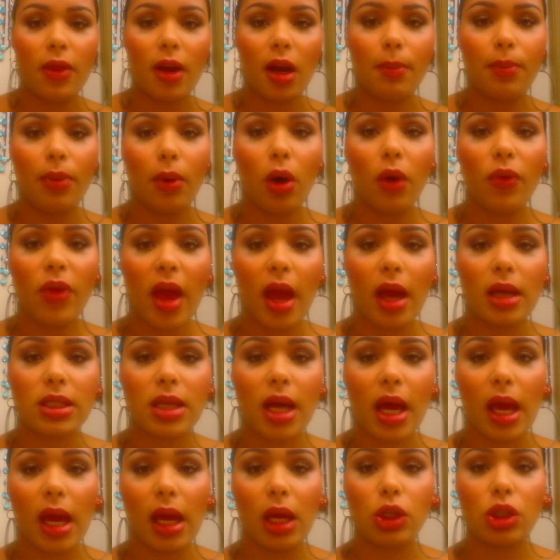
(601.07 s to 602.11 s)
They're both
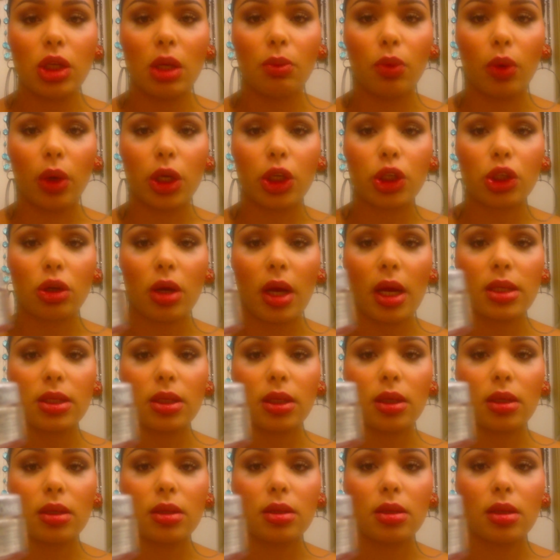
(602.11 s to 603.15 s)
anti-aging
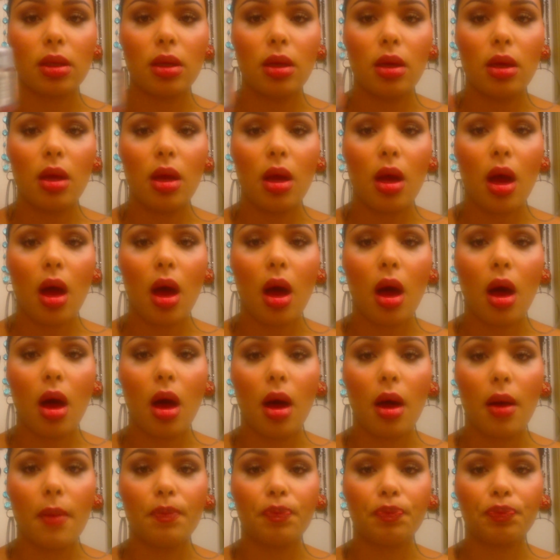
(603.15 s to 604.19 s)
moisturizers.
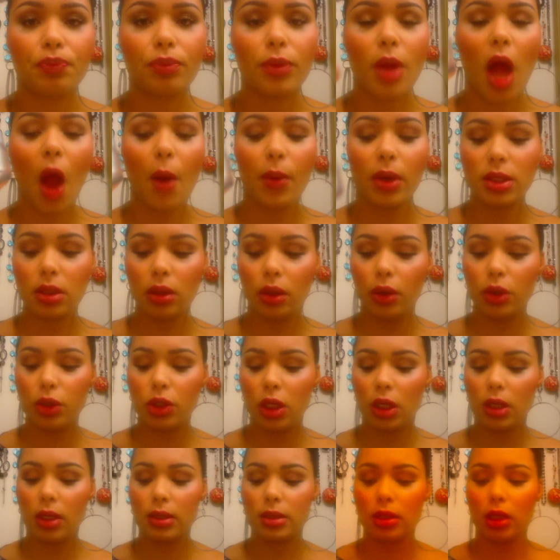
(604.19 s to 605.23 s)
High
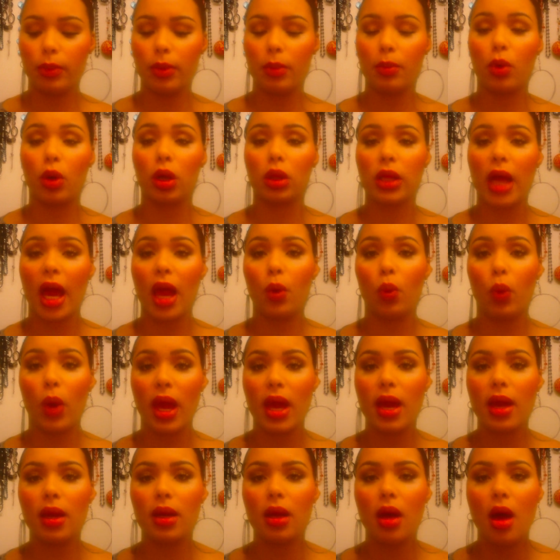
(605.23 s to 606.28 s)
Resolution is a little bit more
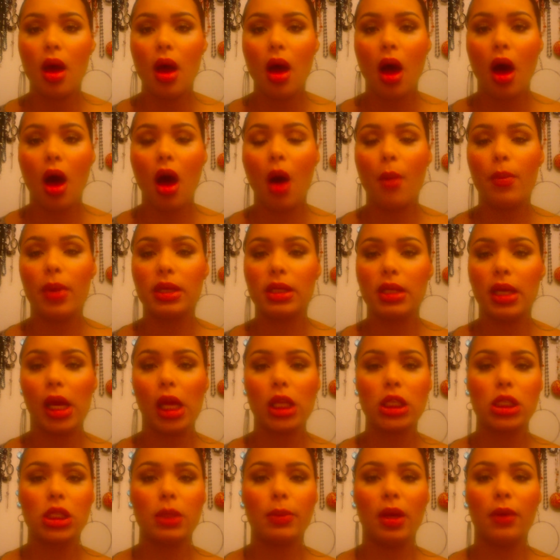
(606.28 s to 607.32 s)
lightweight. It
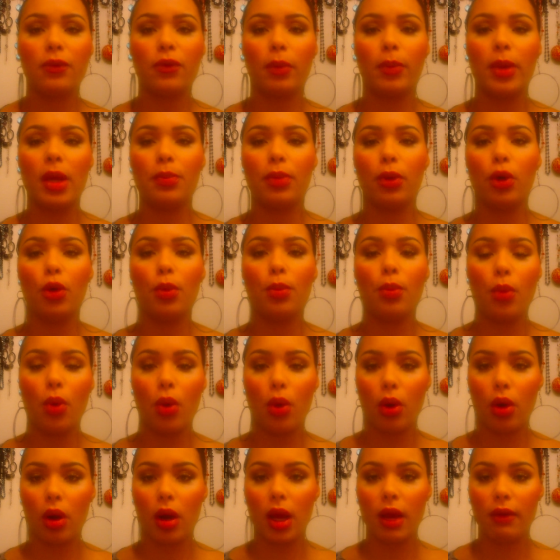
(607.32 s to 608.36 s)
tends to be for people
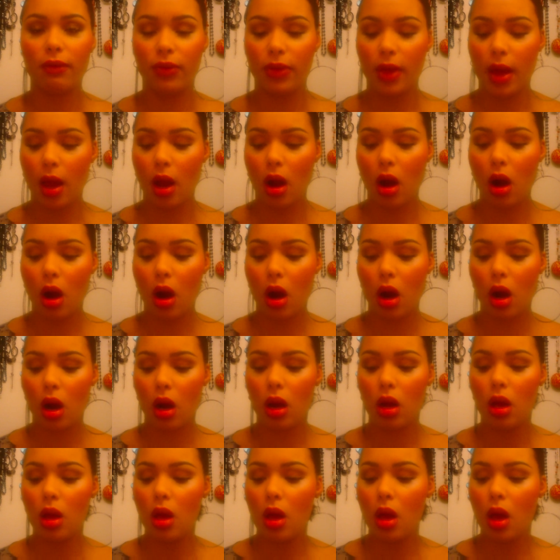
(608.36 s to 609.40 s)
more if they
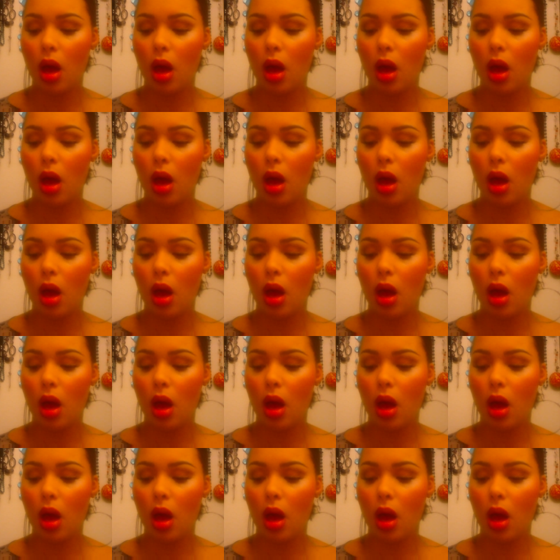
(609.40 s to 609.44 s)
are